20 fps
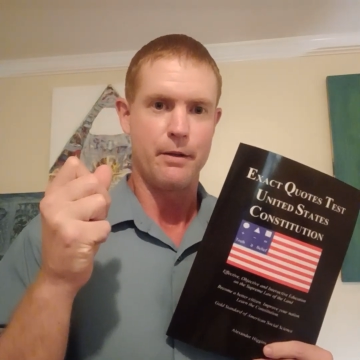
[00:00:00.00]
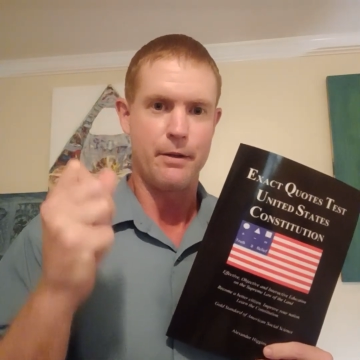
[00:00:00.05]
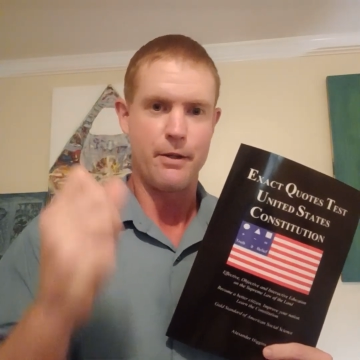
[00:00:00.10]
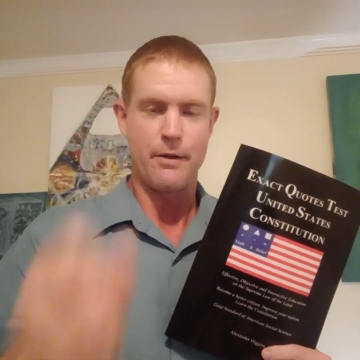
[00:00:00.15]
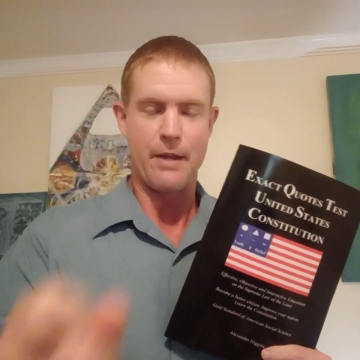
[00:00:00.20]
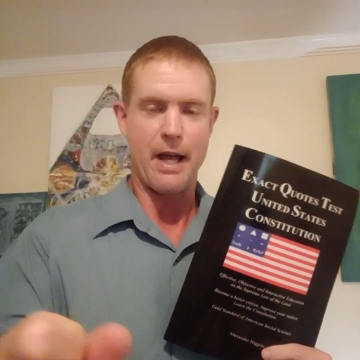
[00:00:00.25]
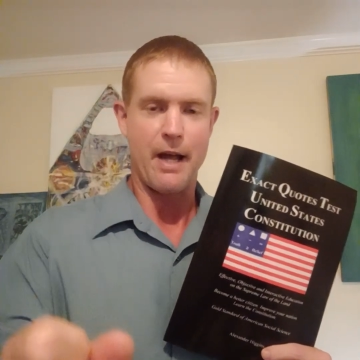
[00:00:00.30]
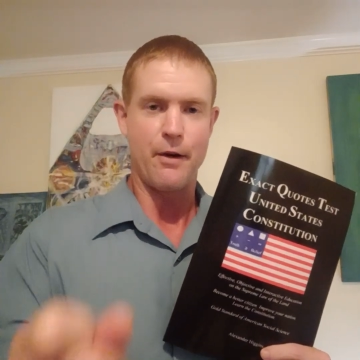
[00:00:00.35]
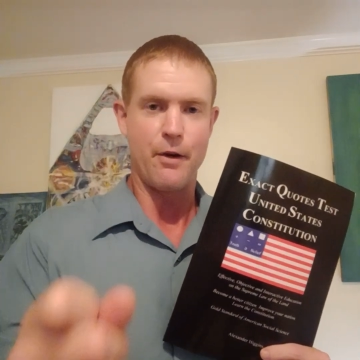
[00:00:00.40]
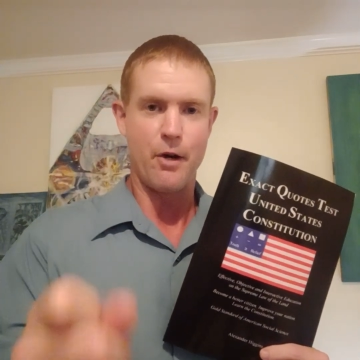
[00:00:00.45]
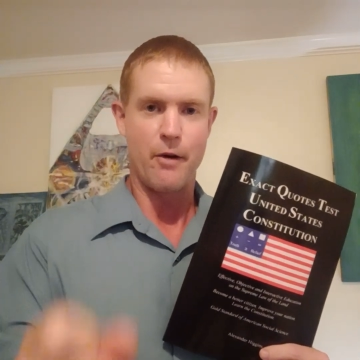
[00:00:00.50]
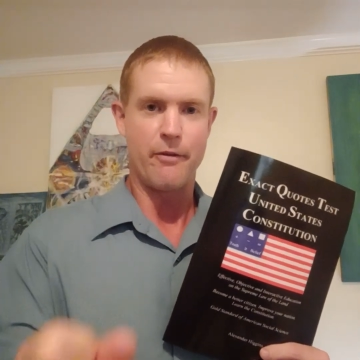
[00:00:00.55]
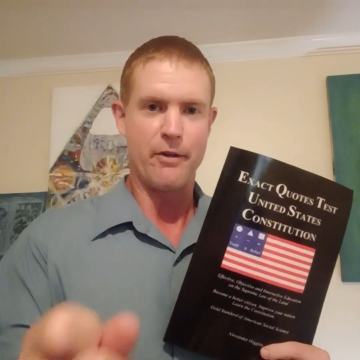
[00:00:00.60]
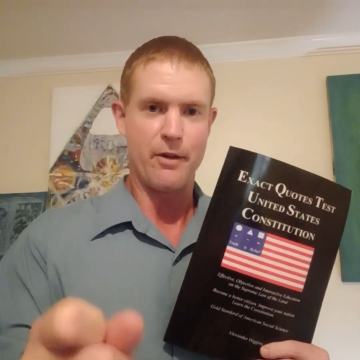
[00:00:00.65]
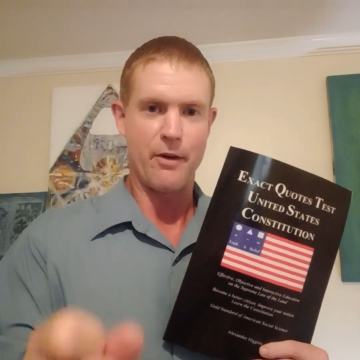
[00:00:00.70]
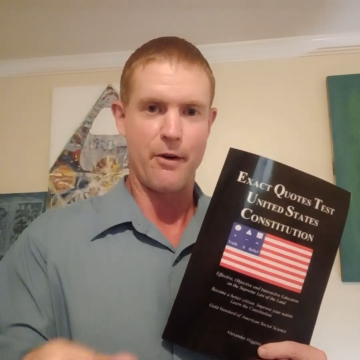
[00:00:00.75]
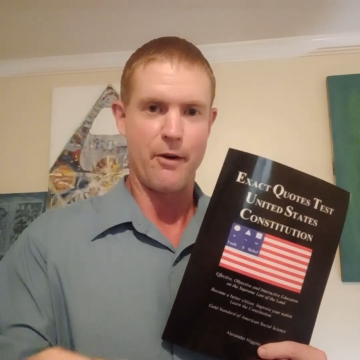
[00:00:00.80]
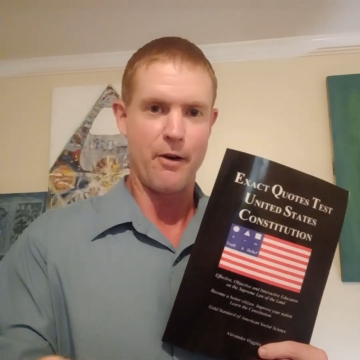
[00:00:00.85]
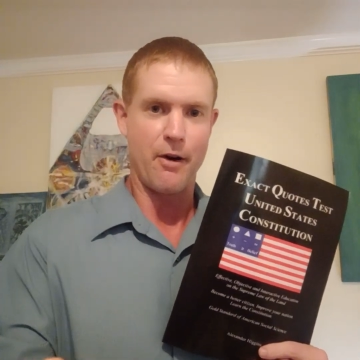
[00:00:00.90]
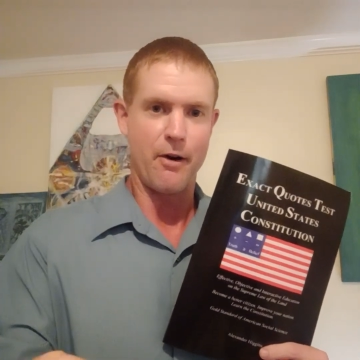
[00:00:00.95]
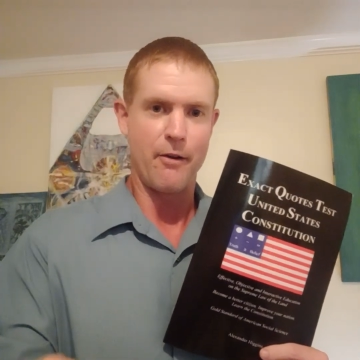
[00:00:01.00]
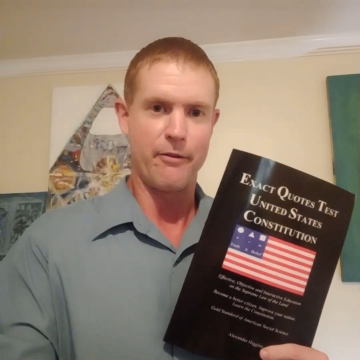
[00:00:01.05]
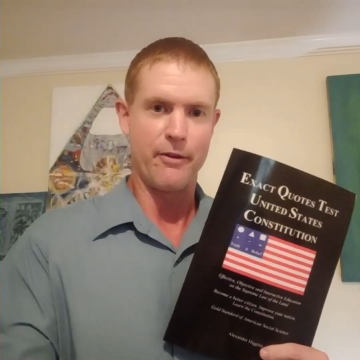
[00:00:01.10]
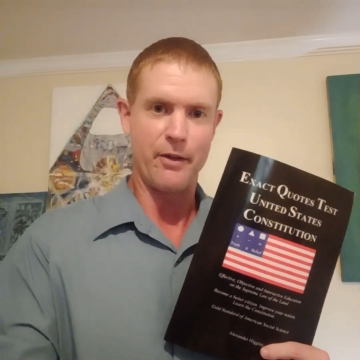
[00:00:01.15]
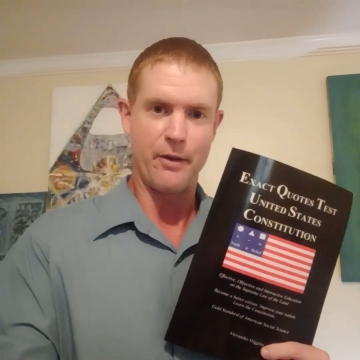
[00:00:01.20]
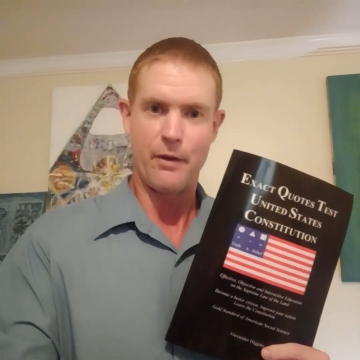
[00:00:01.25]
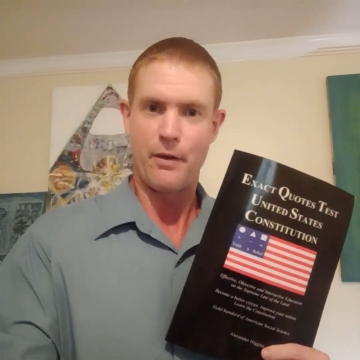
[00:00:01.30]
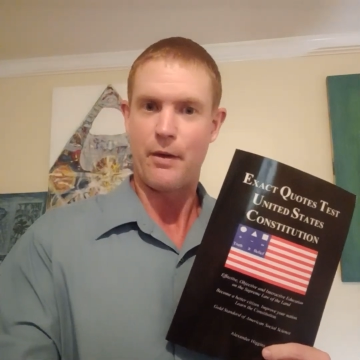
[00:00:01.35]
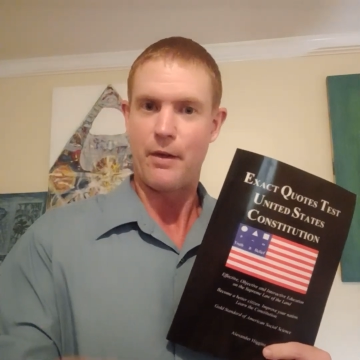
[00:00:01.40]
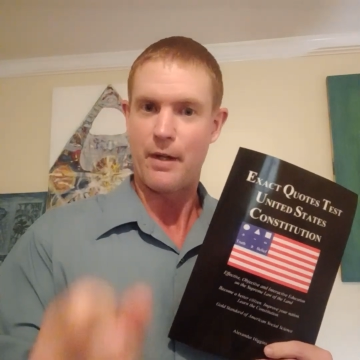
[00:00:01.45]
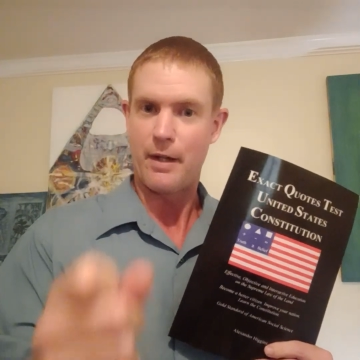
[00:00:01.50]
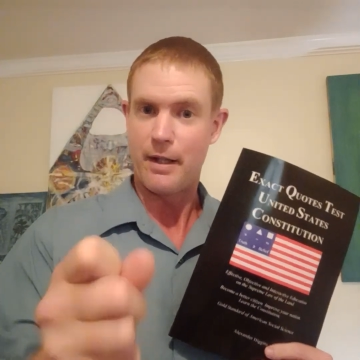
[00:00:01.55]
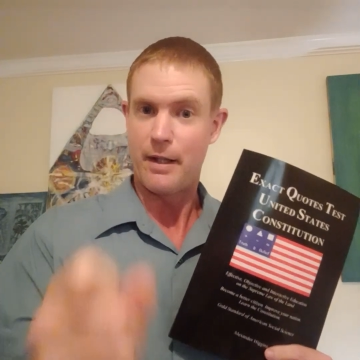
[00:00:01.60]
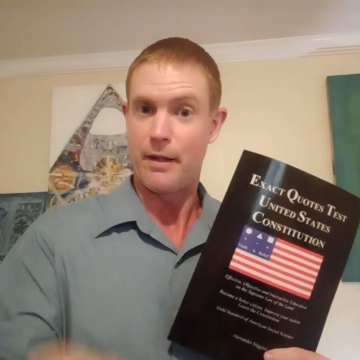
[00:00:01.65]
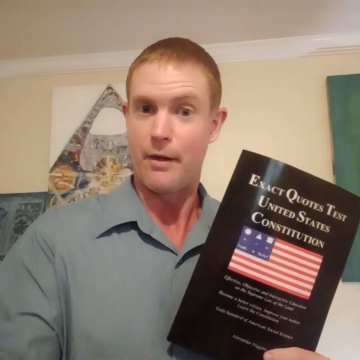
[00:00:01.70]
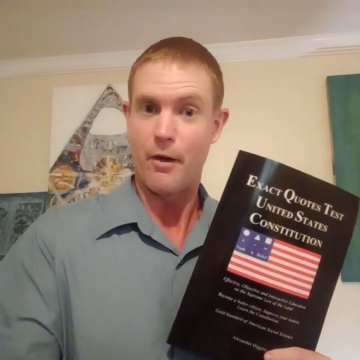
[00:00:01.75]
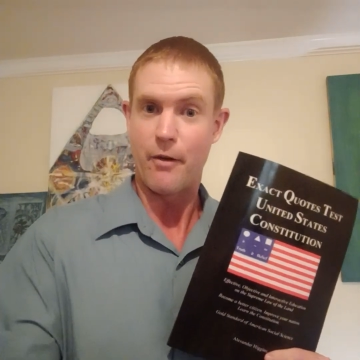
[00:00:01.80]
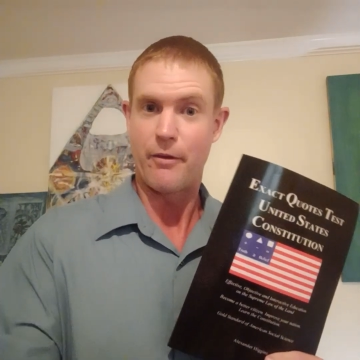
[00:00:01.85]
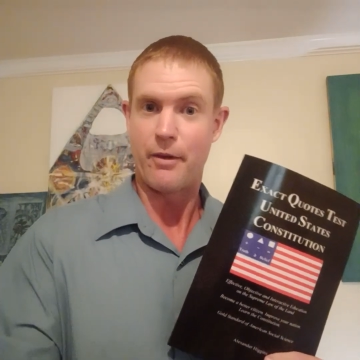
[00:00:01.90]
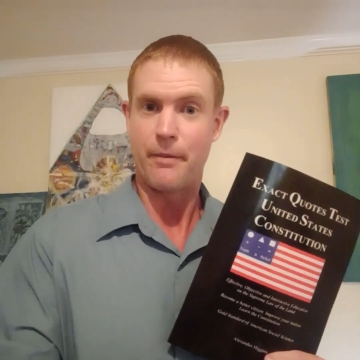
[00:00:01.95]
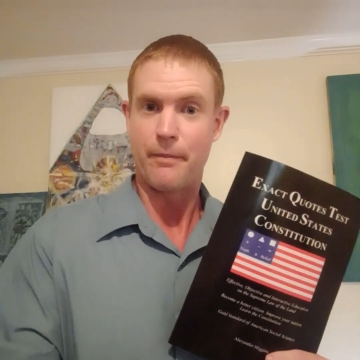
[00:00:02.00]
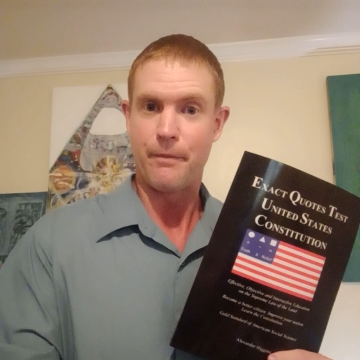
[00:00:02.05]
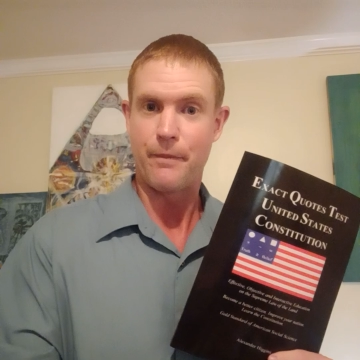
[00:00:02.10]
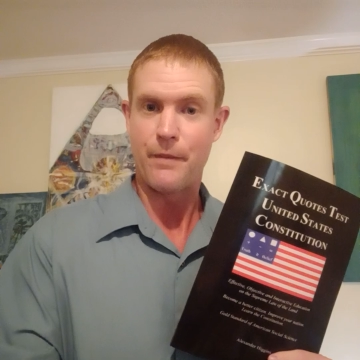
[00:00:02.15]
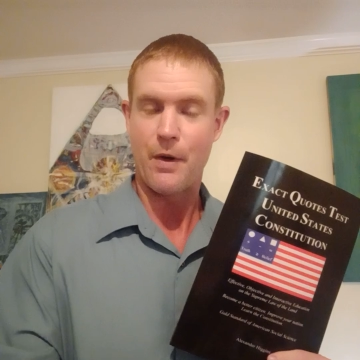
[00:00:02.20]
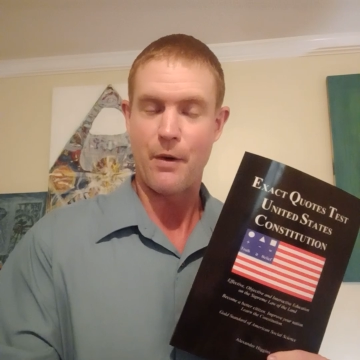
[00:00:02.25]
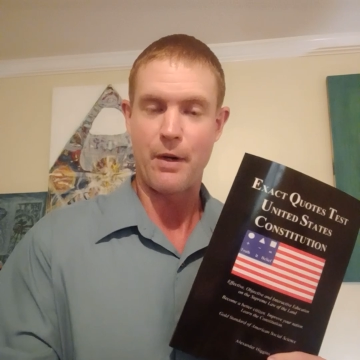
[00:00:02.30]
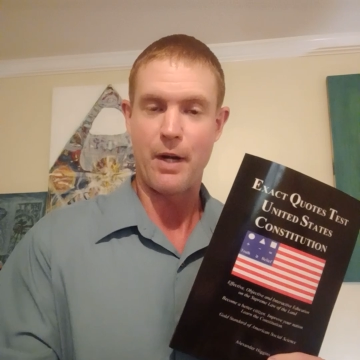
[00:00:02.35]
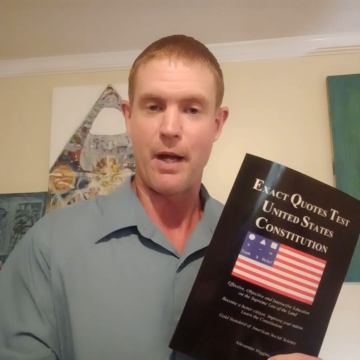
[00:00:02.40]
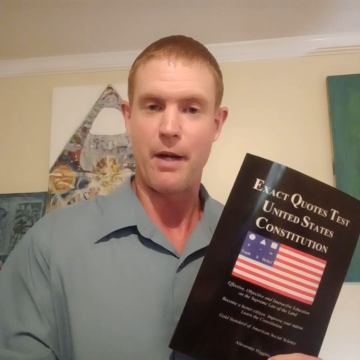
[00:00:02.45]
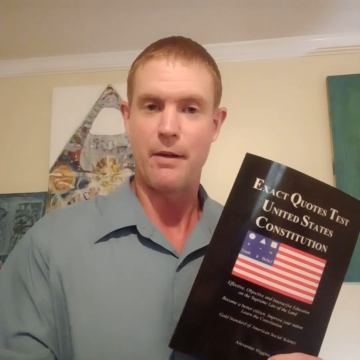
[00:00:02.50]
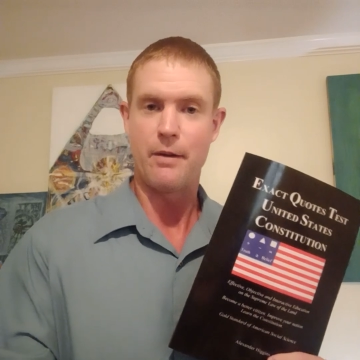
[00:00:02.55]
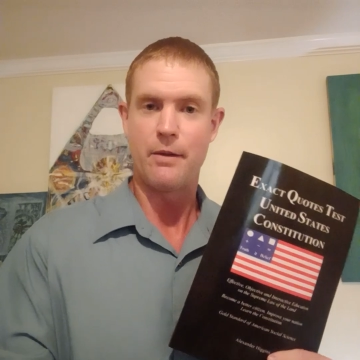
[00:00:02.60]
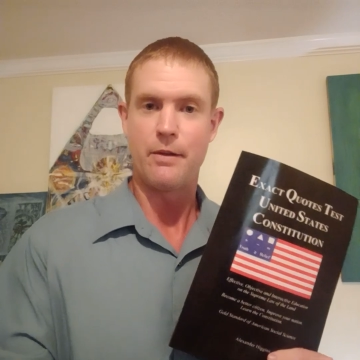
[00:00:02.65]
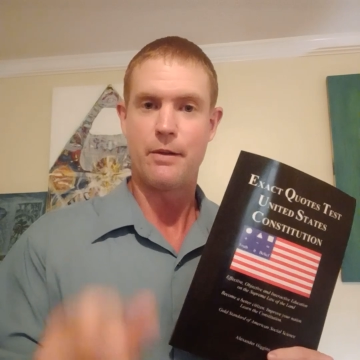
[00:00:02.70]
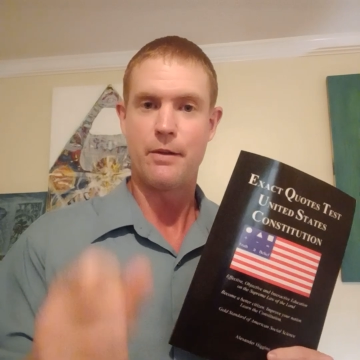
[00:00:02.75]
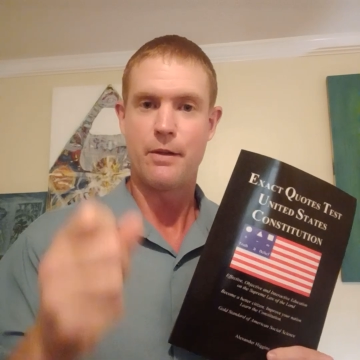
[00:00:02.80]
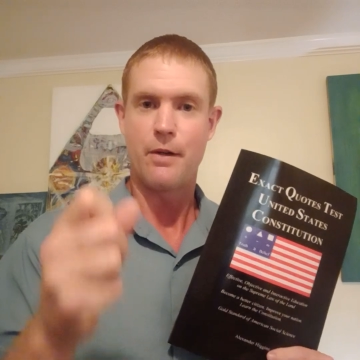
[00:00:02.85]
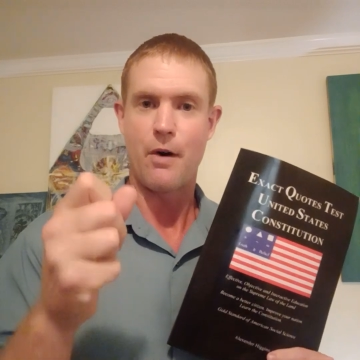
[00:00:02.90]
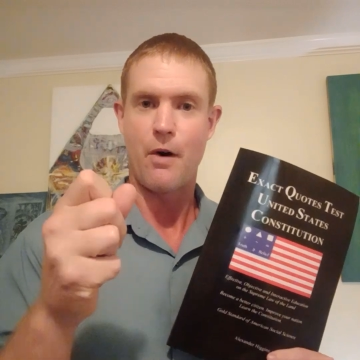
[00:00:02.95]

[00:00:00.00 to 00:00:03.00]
Do that over and over and over, okay?